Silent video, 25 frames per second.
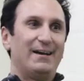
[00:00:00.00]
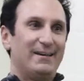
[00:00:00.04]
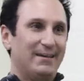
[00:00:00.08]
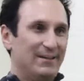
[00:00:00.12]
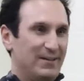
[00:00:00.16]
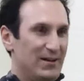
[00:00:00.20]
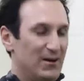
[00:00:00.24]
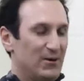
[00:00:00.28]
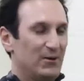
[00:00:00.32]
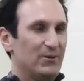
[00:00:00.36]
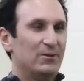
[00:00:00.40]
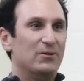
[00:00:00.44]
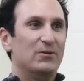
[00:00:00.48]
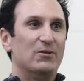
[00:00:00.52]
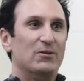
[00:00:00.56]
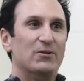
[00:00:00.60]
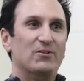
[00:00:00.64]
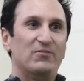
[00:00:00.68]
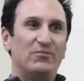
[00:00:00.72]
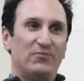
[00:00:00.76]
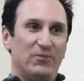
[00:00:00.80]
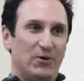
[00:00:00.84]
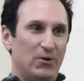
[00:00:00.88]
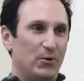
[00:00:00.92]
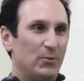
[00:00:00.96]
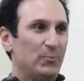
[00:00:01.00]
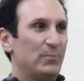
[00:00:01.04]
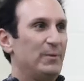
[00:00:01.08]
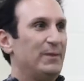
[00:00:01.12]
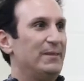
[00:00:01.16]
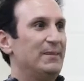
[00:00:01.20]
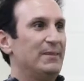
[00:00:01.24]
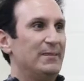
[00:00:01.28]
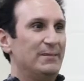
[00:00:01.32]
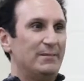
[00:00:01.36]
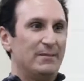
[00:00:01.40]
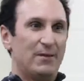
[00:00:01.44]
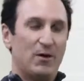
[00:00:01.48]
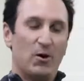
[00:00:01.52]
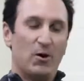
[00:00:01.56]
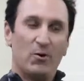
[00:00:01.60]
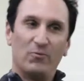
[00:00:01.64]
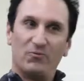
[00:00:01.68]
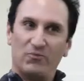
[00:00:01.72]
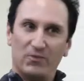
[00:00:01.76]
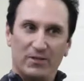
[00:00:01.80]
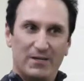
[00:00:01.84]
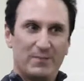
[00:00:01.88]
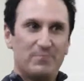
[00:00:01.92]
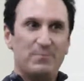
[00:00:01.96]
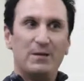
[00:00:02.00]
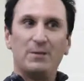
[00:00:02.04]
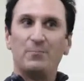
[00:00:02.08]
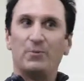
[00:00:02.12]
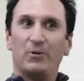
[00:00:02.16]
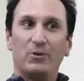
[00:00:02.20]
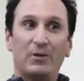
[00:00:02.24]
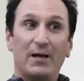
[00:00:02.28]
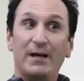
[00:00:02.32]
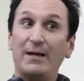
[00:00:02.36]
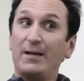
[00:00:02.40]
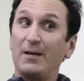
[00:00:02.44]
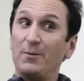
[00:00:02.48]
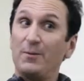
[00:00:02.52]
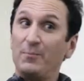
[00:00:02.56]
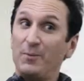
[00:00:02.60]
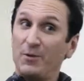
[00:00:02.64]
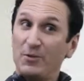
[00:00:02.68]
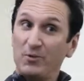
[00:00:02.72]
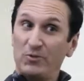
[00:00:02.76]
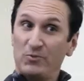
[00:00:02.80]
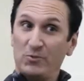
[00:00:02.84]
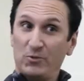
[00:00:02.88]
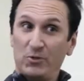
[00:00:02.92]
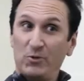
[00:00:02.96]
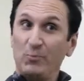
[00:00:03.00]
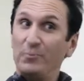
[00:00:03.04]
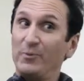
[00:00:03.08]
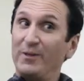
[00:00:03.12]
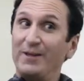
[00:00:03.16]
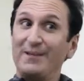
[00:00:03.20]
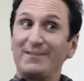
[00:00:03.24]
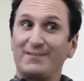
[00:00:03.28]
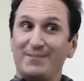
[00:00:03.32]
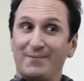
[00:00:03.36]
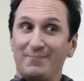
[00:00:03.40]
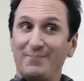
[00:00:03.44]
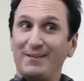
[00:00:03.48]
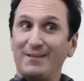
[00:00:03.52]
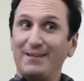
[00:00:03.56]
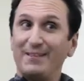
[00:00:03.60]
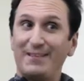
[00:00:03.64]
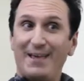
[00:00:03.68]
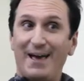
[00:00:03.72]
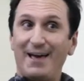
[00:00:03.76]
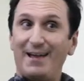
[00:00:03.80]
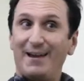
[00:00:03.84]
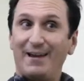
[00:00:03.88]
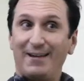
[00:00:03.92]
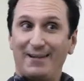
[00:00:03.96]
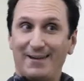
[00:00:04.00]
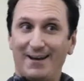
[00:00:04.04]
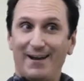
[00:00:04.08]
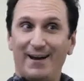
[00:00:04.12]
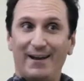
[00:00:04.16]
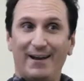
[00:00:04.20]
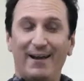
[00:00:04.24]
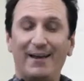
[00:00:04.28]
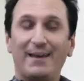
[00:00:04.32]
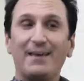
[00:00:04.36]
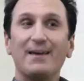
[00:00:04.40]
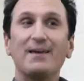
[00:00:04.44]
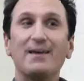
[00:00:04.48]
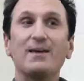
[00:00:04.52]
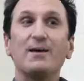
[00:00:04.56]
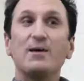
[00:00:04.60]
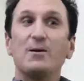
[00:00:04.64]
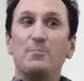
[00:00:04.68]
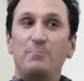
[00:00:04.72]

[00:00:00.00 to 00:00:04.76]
you go and do the film, and hopefully people like it, because when you play something that iconic,